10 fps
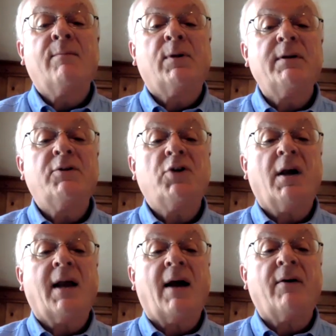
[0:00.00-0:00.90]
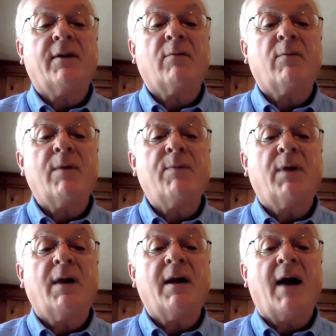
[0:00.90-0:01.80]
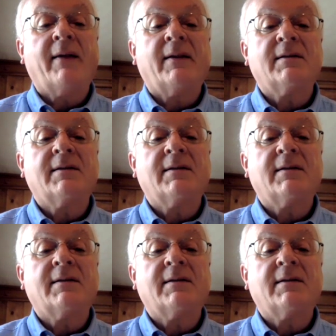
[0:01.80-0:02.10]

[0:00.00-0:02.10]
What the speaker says: please check out the replay on the